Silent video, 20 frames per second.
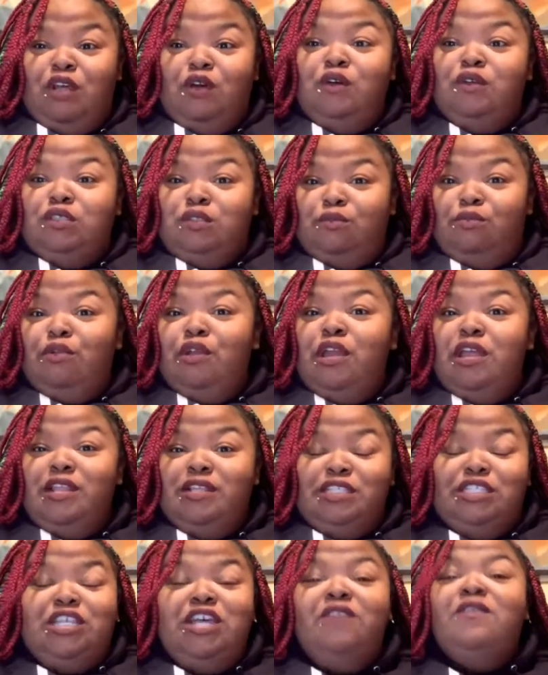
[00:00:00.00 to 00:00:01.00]
loaves of bread
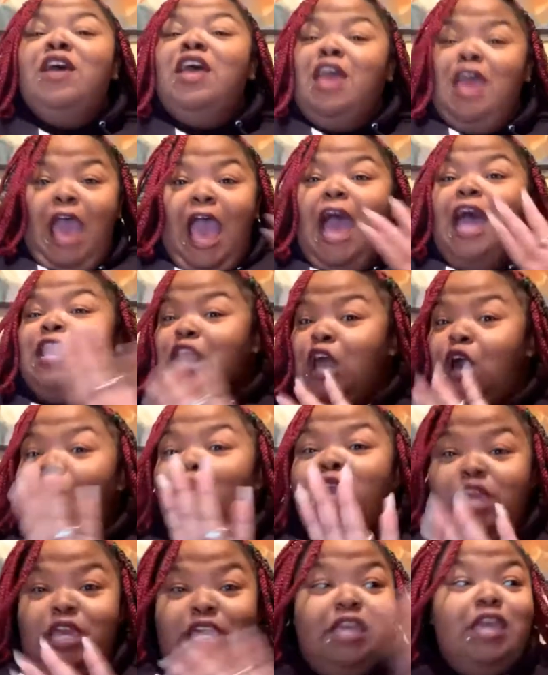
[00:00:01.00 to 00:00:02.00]
and stuff. I
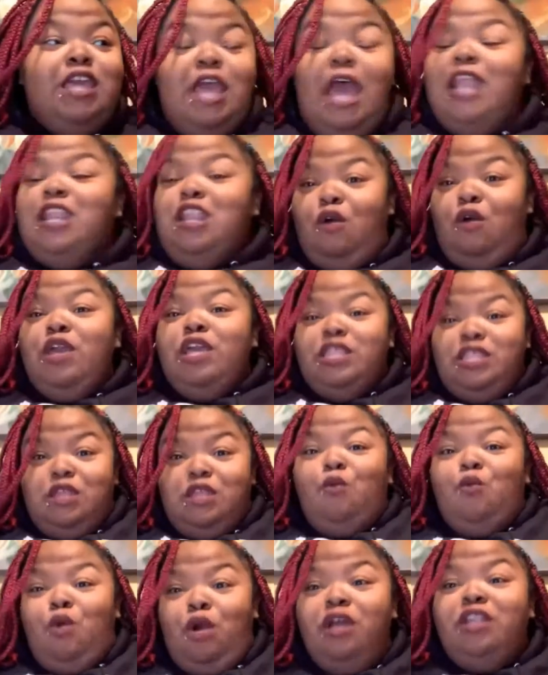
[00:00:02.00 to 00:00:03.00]
know
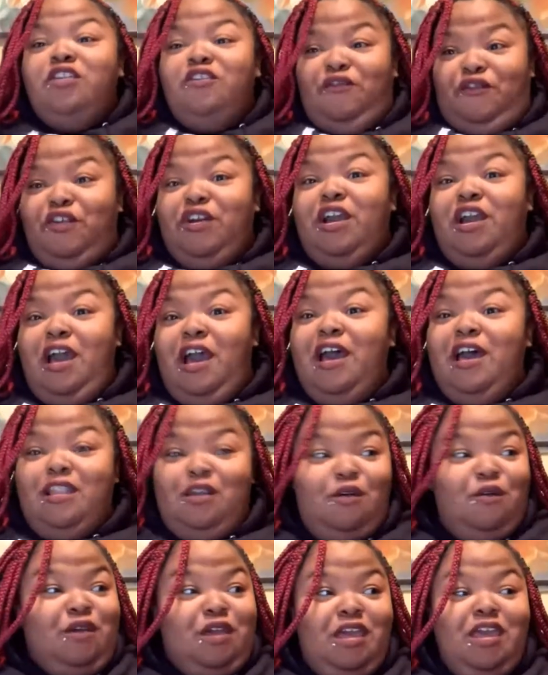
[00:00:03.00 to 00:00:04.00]
he's a wonderful
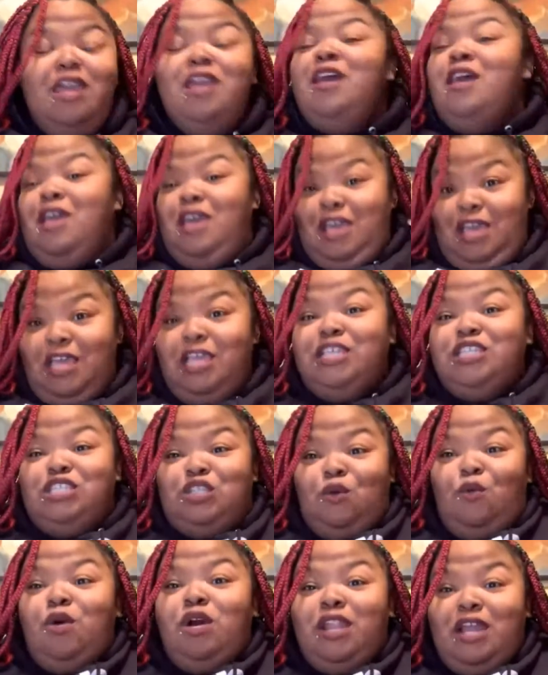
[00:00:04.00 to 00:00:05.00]
God, okay?
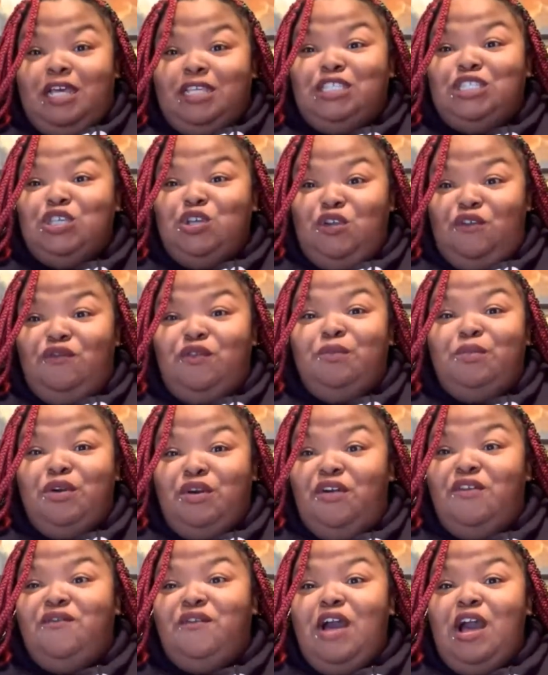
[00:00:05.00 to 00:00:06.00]
He's the one I serve
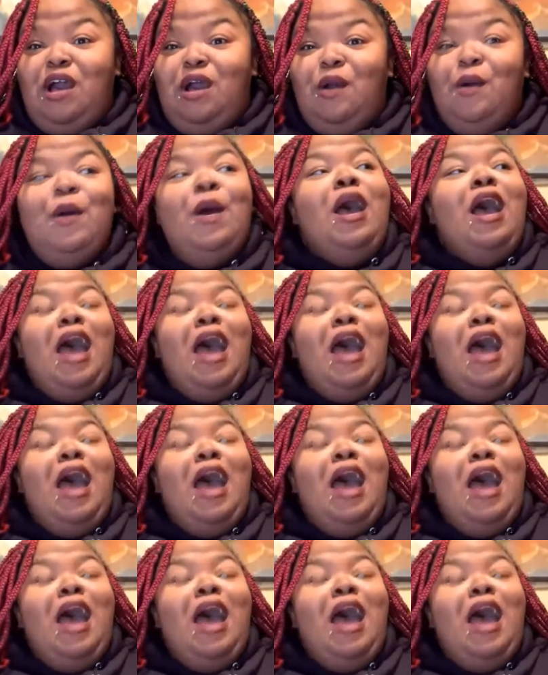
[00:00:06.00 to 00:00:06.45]
above all.